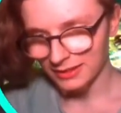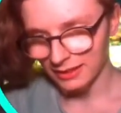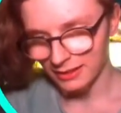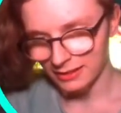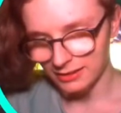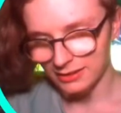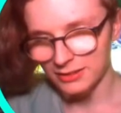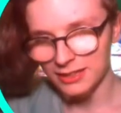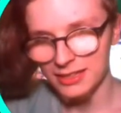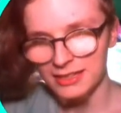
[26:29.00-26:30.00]

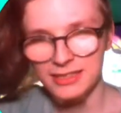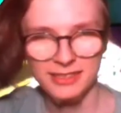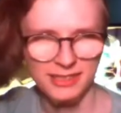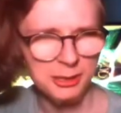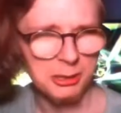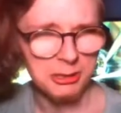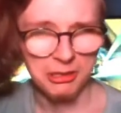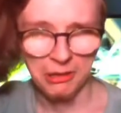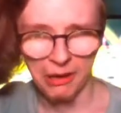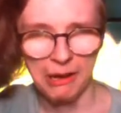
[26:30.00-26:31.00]
And his signature
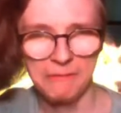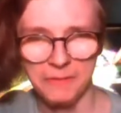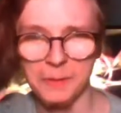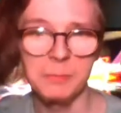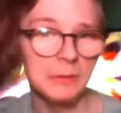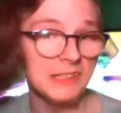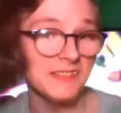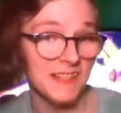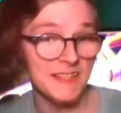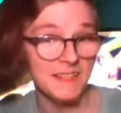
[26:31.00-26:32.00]
laugh. I
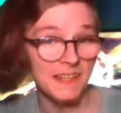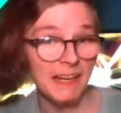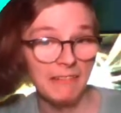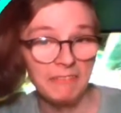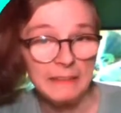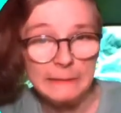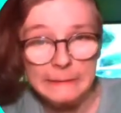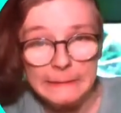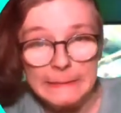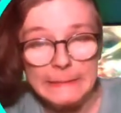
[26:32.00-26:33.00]
believe that's a laugh.
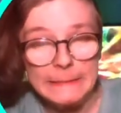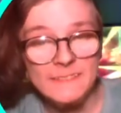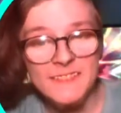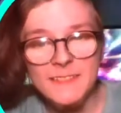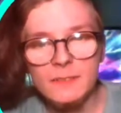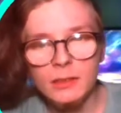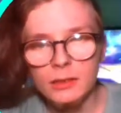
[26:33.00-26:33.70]
I don't know.